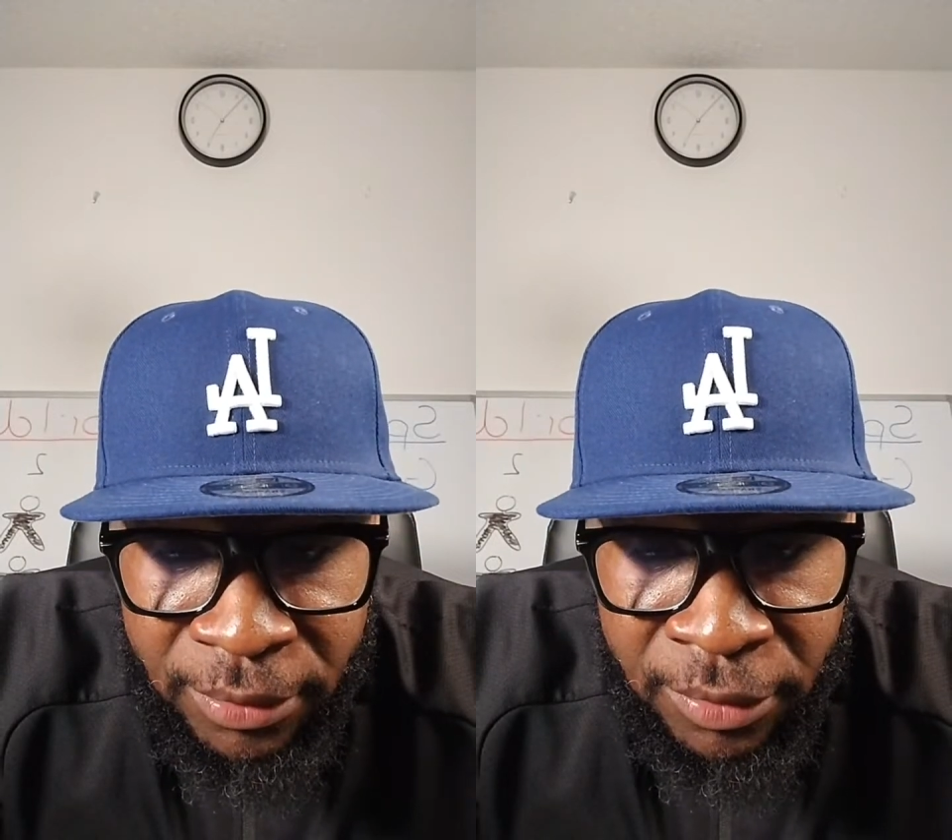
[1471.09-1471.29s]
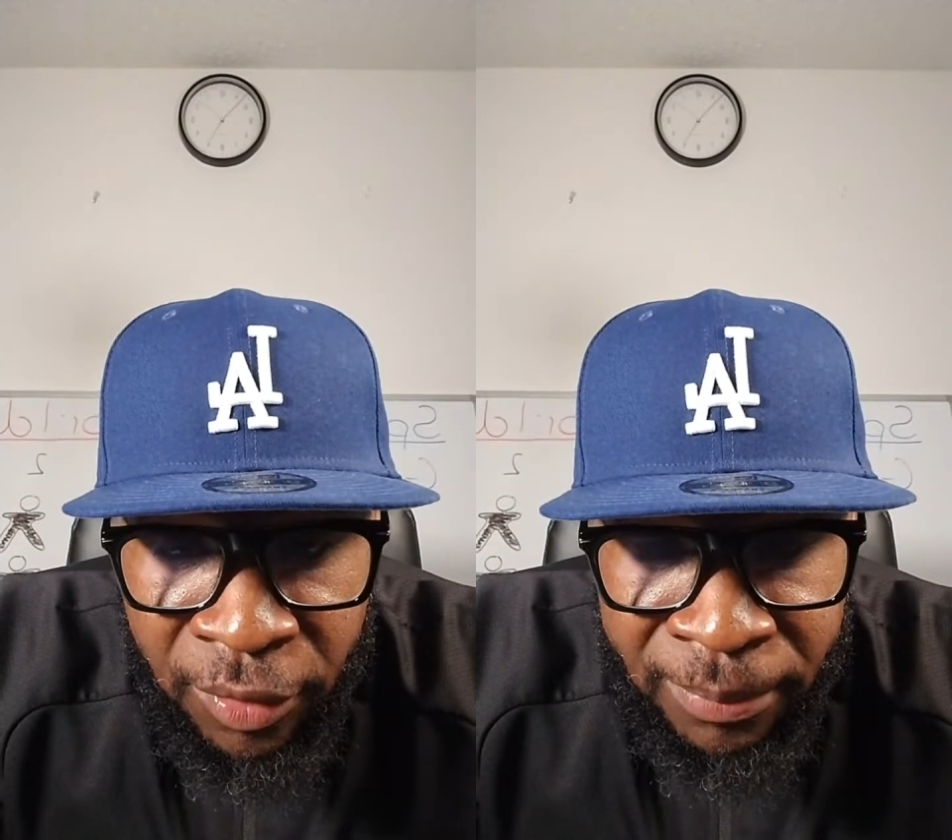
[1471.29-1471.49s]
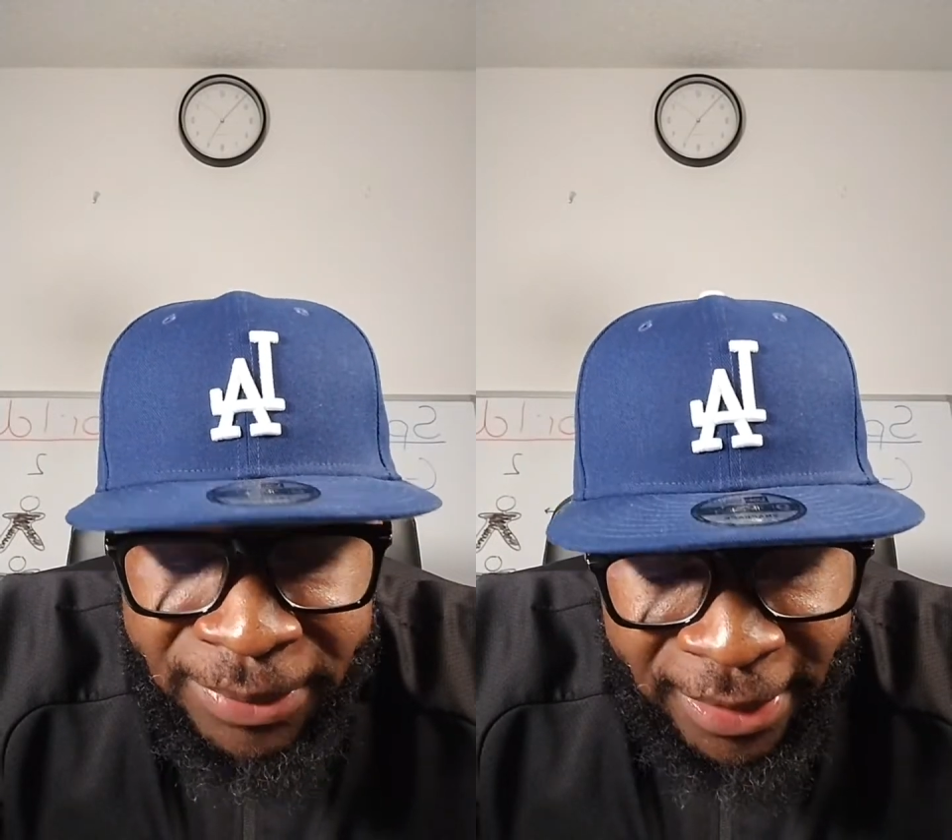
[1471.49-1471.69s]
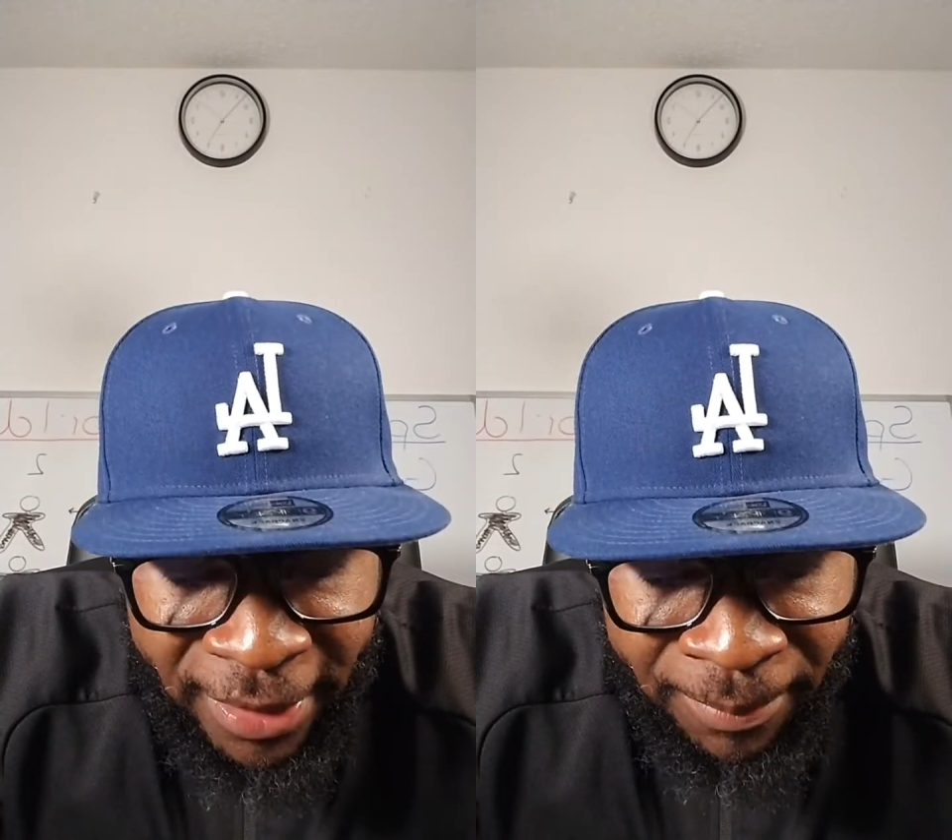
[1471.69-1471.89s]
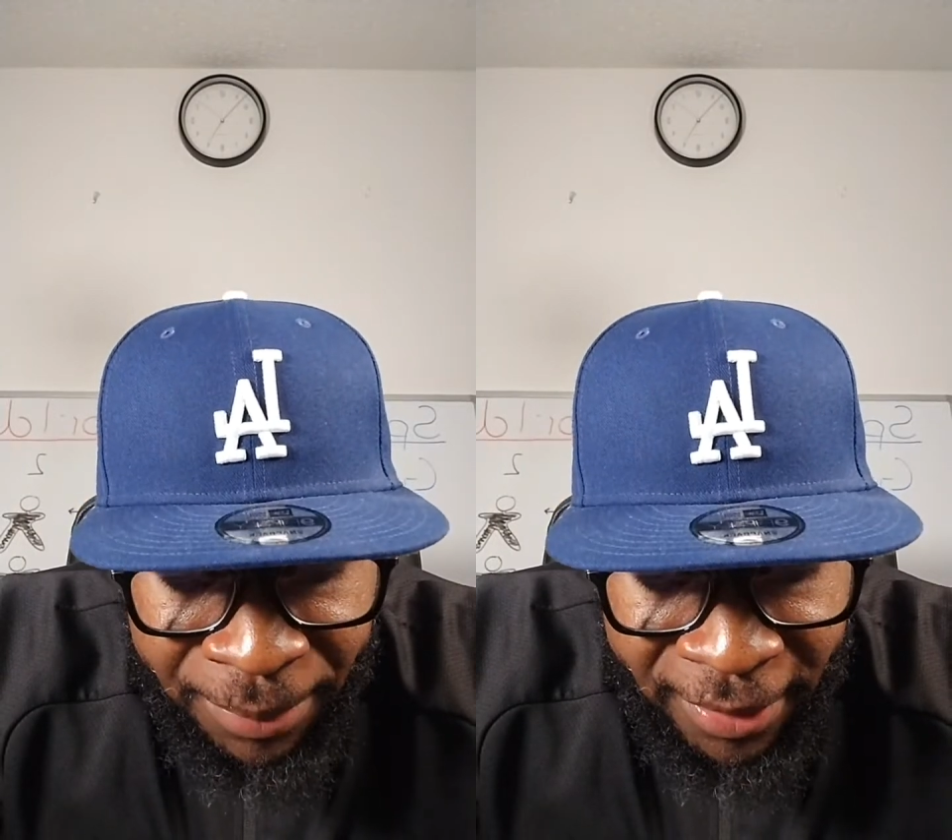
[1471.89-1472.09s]
You know what I'm
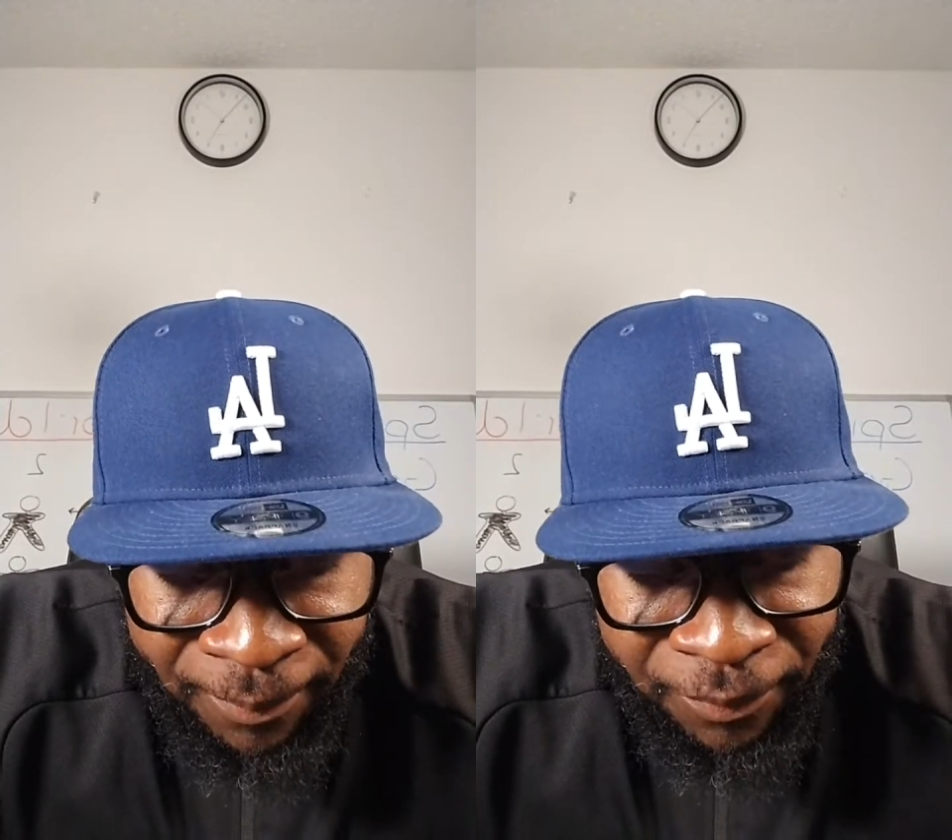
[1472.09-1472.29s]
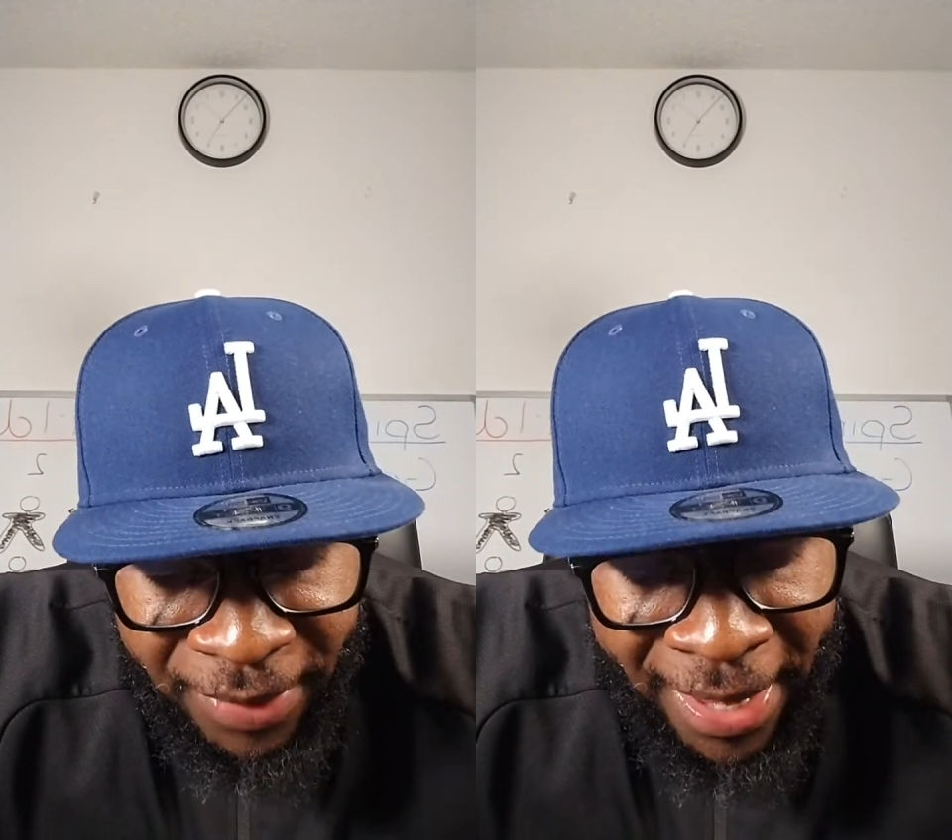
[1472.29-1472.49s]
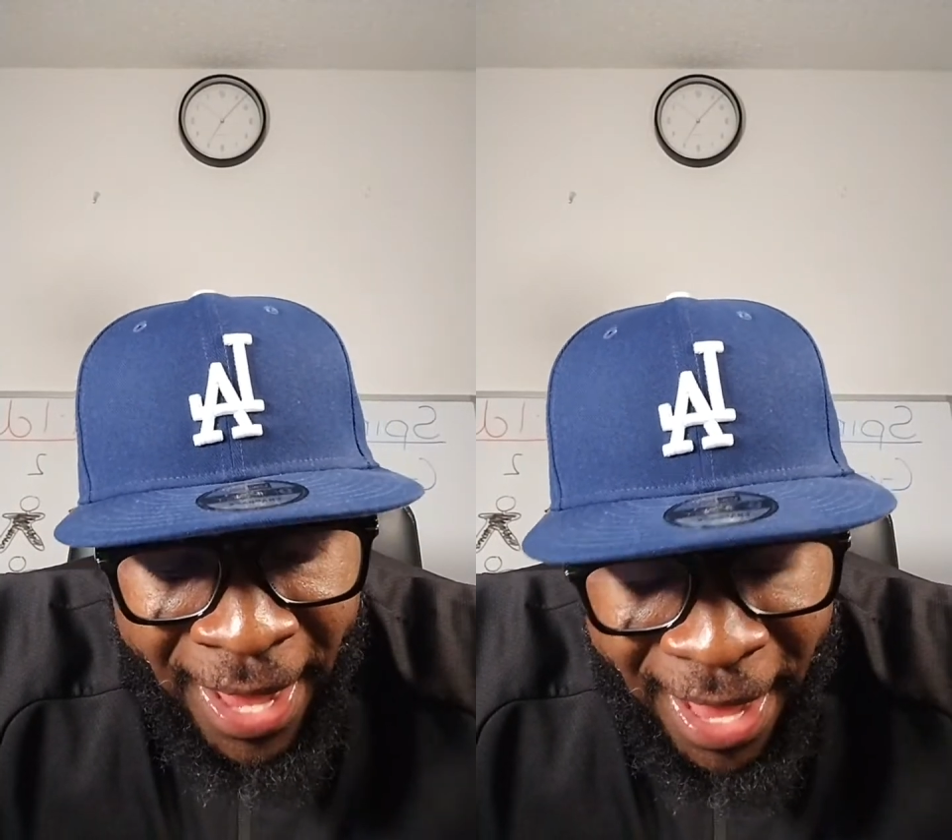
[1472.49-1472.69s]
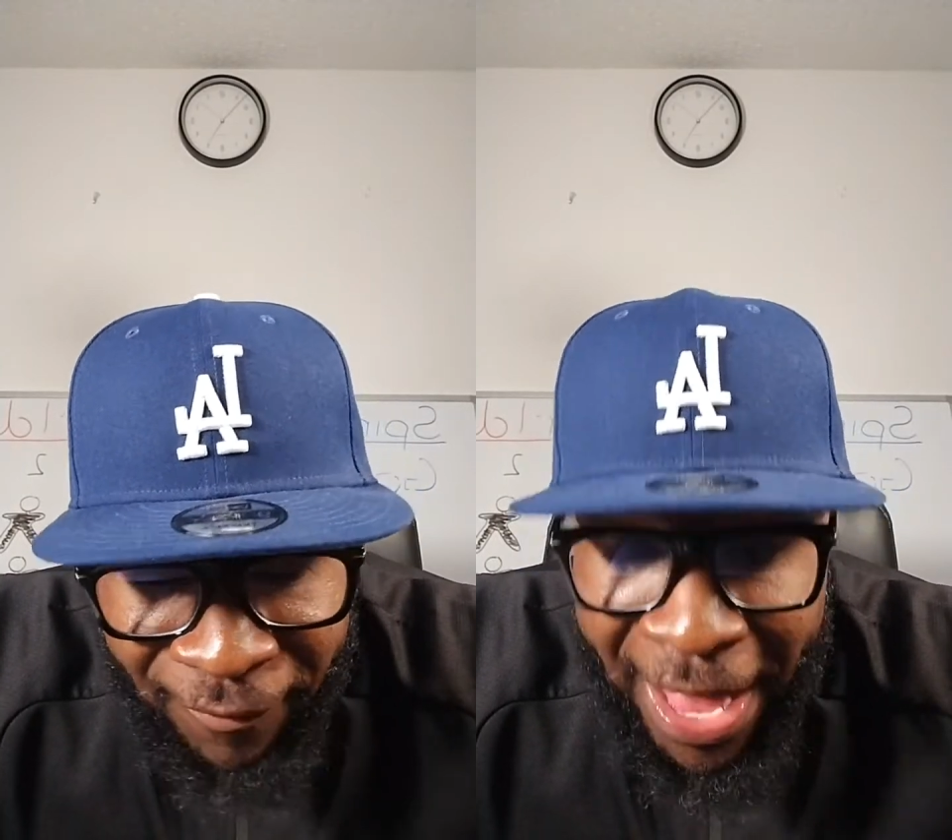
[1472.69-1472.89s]
saying? But they have